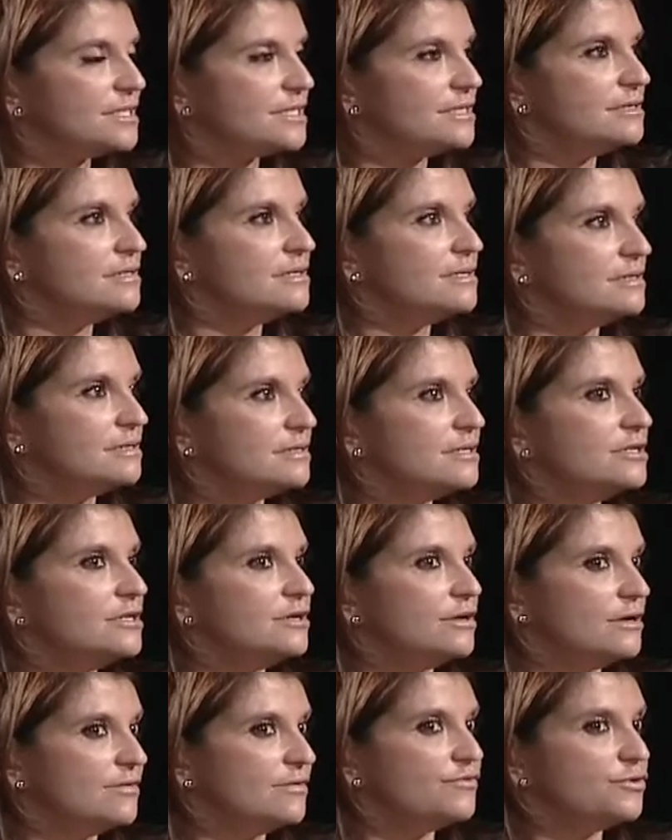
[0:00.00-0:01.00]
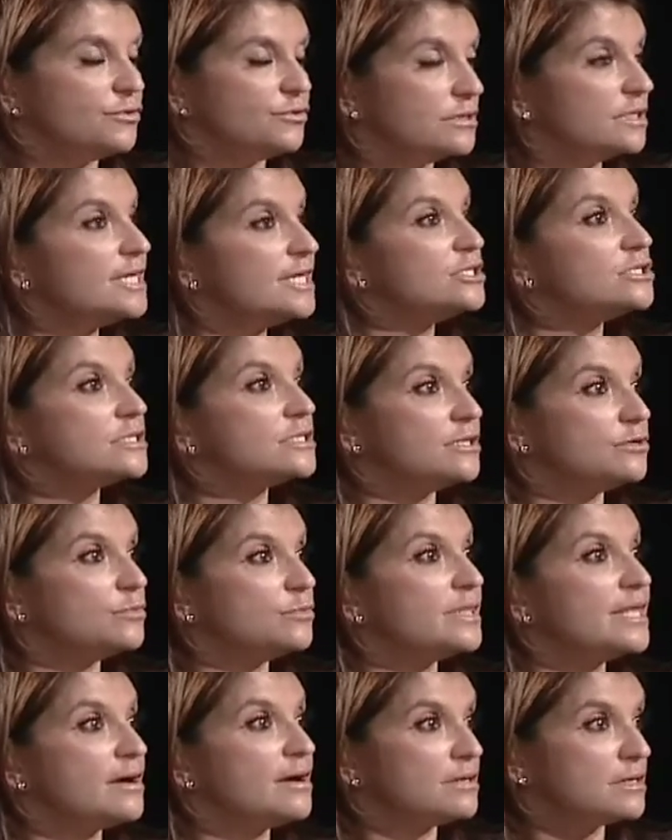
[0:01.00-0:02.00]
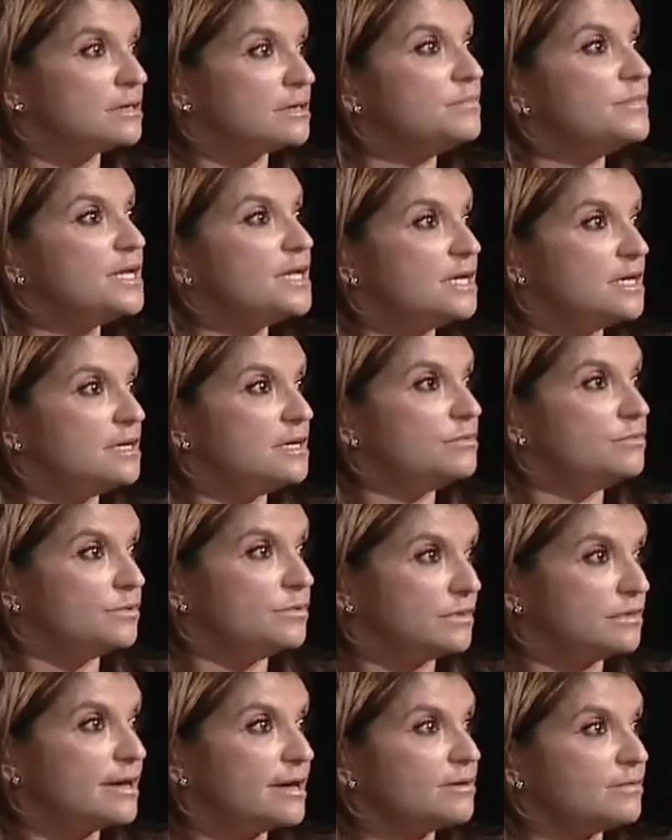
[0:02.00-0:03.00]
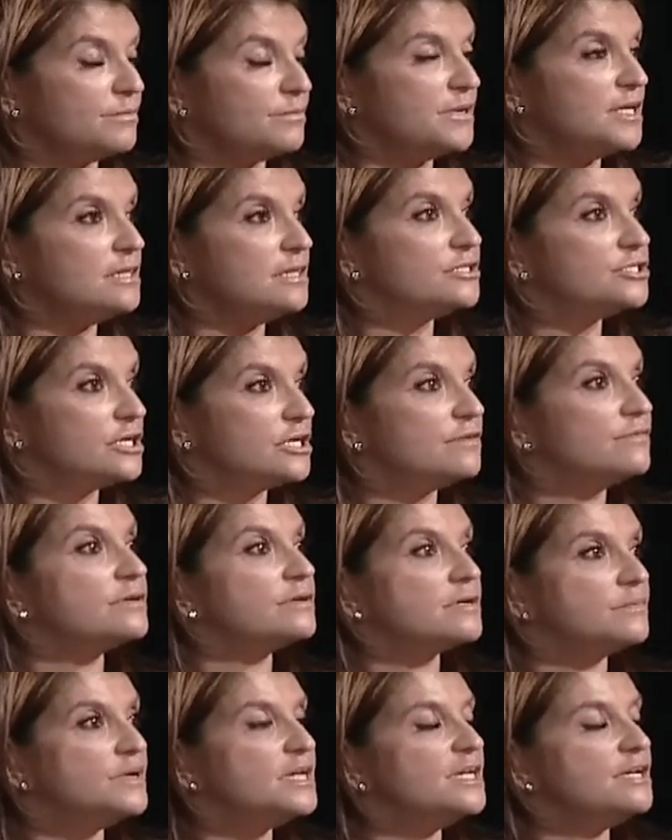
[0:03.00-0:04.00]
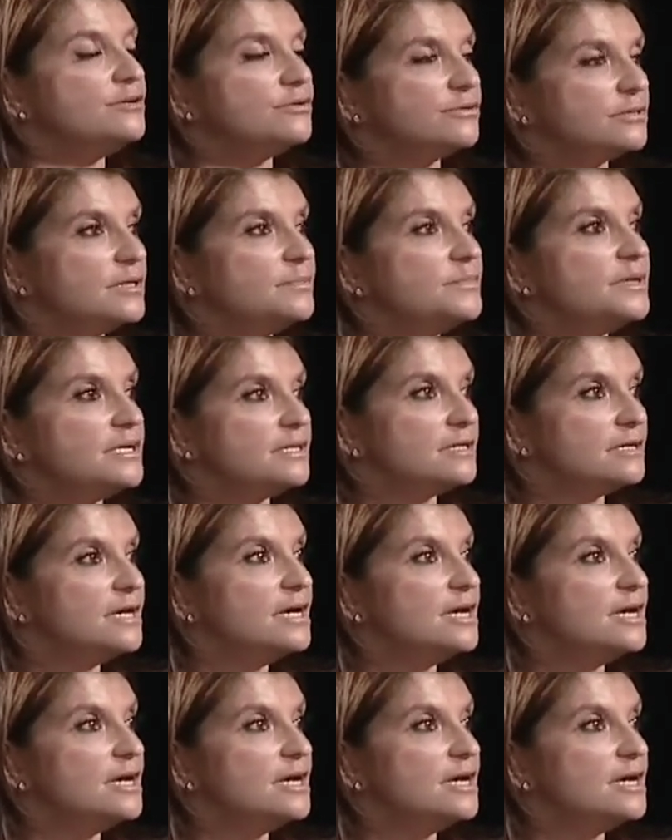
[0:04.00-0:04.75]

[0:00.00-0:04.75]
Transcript: It, you know, if you're a legislator without a committee, without being the chair of a committee, you're limited